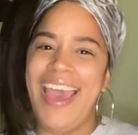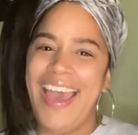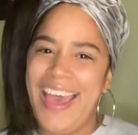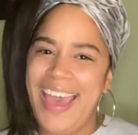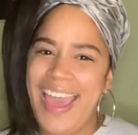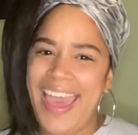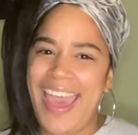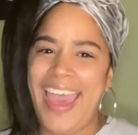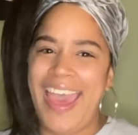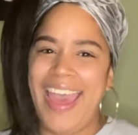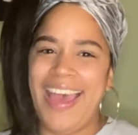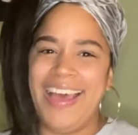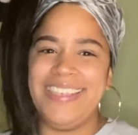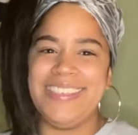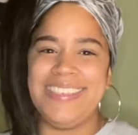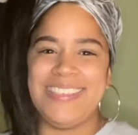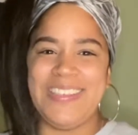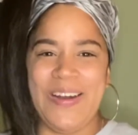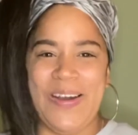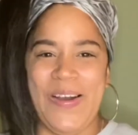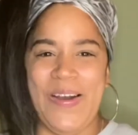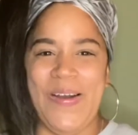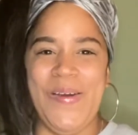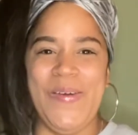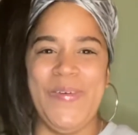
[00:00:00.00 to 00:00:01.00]
As
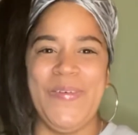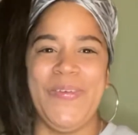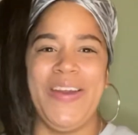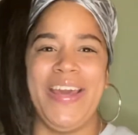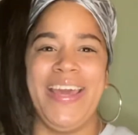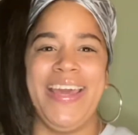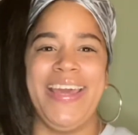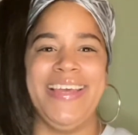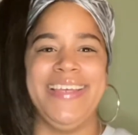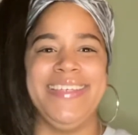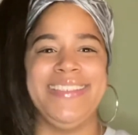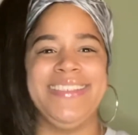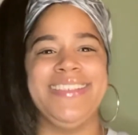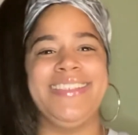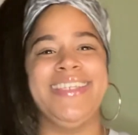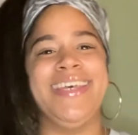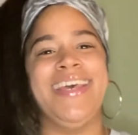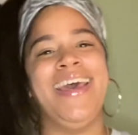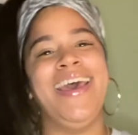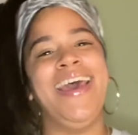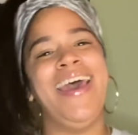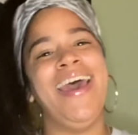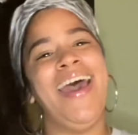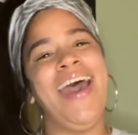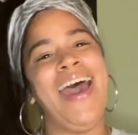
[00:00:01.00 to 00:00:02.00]
always,
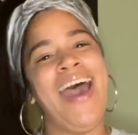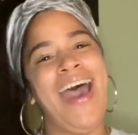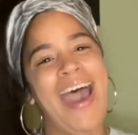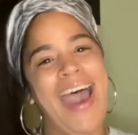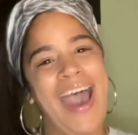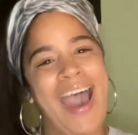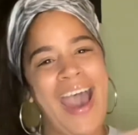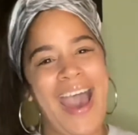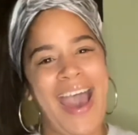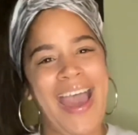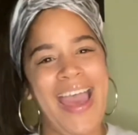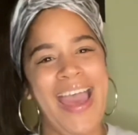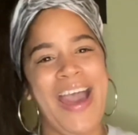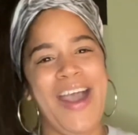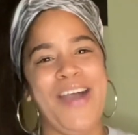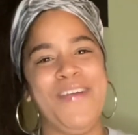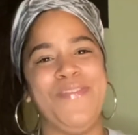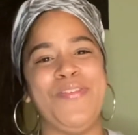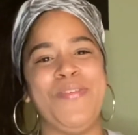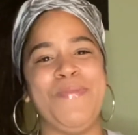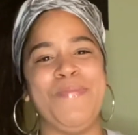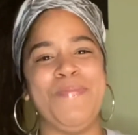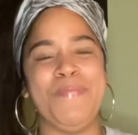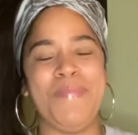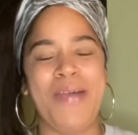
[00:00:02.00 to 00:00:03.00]
I
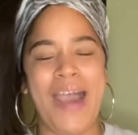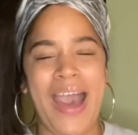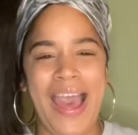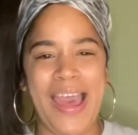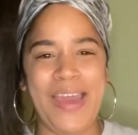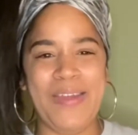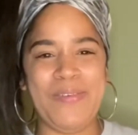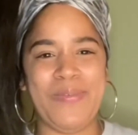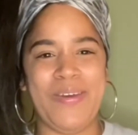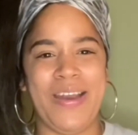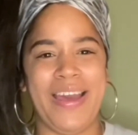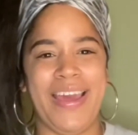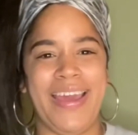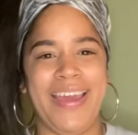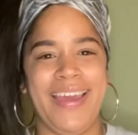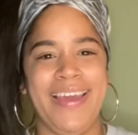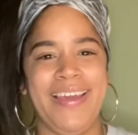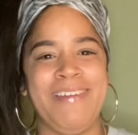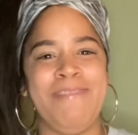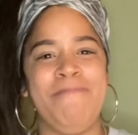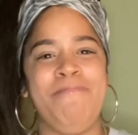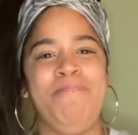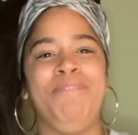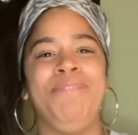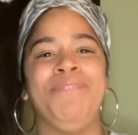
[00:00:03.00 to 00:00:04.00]
have my way